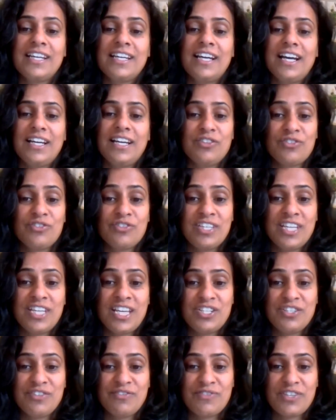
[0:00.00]
under the
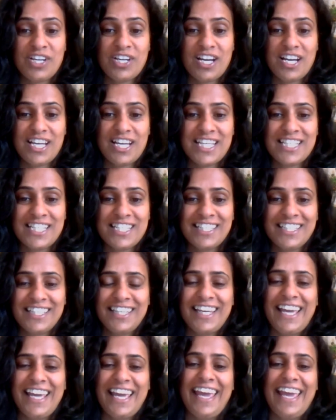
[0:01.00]
age of 9,
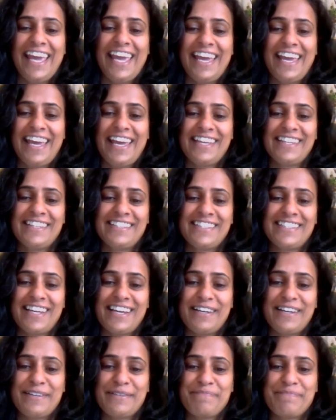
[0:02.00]

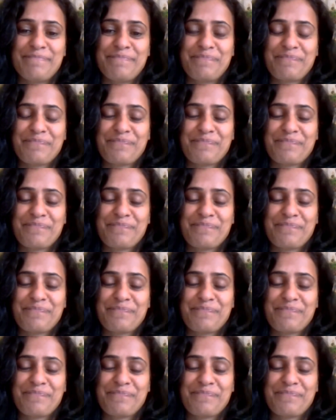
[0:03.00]
and